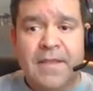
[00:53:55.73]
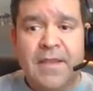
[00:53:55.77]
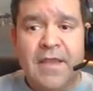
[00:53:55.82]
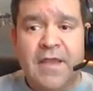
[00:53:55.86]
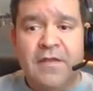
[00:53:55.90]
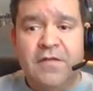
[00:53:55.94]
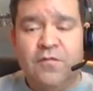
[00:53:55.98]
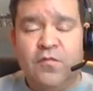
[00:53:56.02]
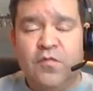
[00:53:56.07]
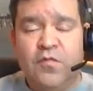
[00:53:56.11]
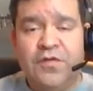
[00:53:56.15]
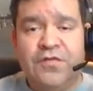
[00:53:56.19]

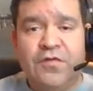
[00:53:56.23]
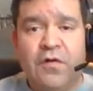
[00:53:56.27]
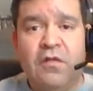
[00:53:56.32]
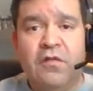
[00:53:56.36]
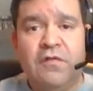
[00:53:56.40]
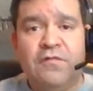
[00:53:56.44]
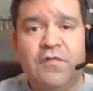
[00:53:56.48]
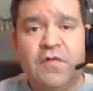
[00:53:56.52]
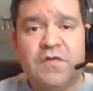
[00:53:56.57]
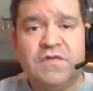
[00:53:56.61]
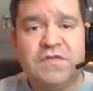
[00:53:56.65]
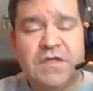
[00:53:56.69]
And with all
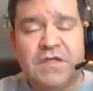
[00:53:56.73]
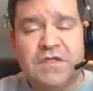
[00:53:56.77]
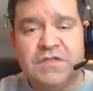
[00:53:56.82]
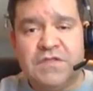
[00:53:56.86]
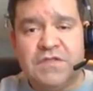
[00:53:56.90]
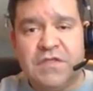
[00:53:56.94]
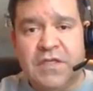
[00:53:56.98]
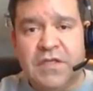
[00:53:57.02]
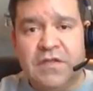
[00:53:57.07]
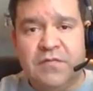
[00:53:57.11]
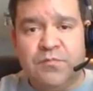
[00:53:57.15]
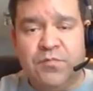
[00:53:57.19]
of those things
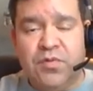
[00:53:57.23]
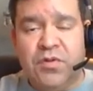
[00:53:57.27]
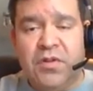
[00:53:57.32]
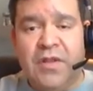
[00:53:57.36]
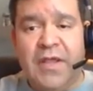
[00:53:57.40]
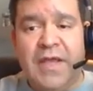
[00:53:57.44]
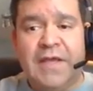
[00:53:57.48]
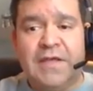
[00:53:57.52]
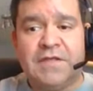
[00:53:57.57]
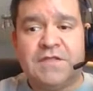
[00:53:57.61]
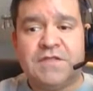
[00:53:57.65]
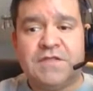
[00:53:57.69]
in
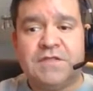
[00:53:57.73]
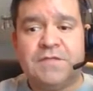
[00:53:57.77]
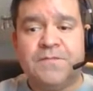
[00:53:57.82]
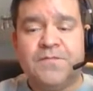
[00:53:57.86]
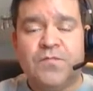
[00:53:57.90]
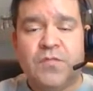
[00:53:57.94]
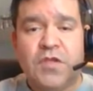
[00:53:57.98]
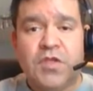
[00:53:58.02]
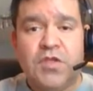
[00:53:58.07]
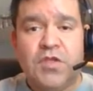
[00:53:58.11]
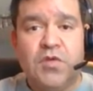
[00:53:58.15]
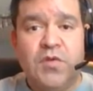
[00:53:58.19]
place,
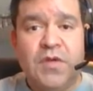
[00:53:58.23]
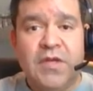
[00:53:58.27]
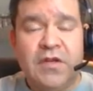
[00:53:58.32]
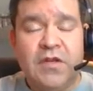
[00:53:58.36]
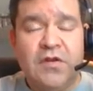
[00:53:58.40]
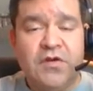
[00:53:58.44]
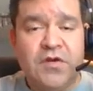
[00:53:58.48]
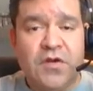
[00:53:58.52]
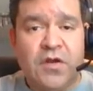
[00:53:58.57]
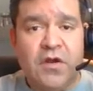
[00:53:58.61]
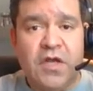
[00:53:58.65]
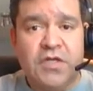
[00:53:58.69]
you get it
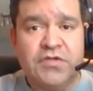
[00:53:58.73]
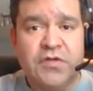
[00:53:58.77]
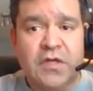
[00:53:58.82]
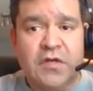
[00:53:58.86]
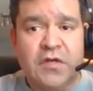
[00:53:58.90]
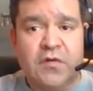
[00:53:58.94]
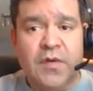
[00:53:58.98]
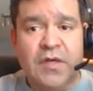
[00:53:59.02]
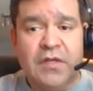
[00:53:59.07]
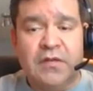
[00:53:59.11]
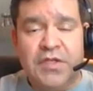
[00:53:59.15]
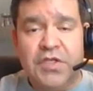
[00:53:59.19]
under contract
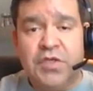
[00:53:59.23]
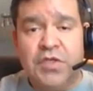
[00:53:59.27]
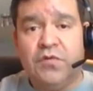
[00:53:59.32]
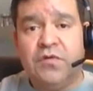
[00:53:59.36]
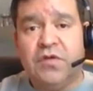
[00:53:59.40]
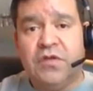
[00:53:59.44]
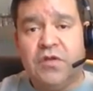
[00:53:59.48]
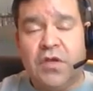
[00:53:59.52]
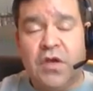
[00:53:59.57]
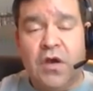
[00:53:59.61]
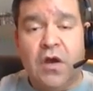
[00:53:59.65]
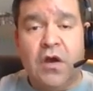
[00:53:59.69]
quickly, you
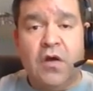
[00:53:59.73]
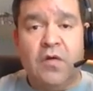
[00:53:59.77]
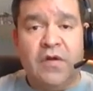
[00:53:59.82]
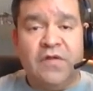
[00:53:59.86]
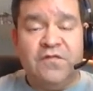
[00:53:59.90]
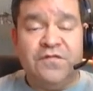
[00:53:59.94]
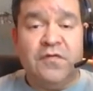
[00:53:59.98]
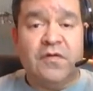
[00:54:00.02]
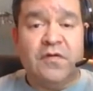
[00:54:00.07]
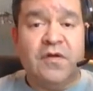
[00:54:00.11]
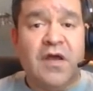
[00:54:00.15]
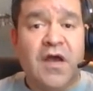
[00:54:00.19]
can go
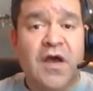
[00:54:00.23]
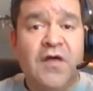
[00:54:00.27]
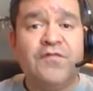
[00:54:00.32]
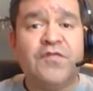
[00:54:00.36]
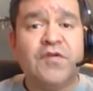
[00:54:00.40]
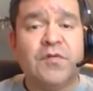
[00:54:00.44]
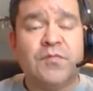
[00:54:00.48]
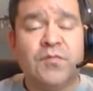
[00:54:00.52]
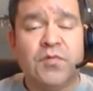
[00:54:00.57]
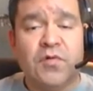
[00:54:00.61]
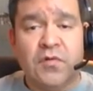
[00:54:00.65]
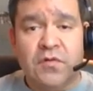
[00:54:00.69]
and feel
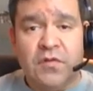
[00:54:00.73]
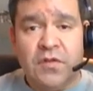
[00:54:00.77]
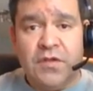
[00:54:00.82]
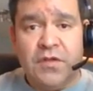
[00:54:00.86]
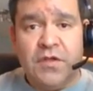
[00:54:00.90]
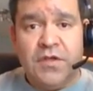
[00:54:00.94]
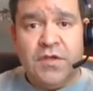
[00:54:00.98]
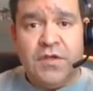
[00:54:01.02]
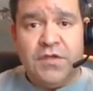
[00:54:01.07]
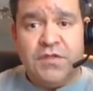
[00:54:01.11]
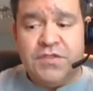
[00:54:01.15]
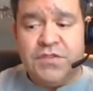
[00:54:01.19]
comfortable
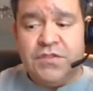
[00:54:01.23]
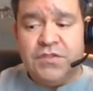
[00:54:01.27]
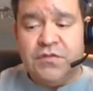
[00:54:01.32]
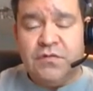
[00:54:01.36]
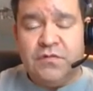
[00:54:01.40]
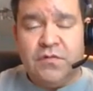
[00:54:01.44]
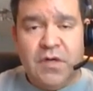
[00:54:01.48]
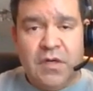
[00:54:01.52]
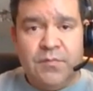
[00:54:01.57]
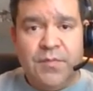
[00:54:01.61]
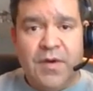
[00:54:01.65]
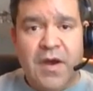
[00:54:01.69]

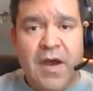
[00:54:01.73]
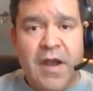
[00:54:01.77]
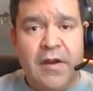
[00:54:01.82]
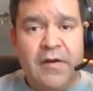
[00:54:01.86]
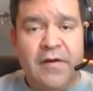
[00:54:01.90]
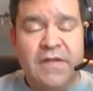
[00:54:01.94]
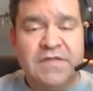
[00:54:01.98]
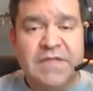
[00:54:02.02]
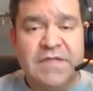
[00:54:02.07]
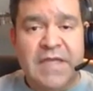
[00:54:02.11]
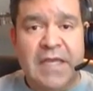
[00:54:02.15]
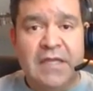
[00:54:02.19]
to a buyer
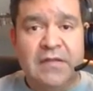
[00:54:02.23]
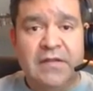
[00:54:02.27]
and say, hey,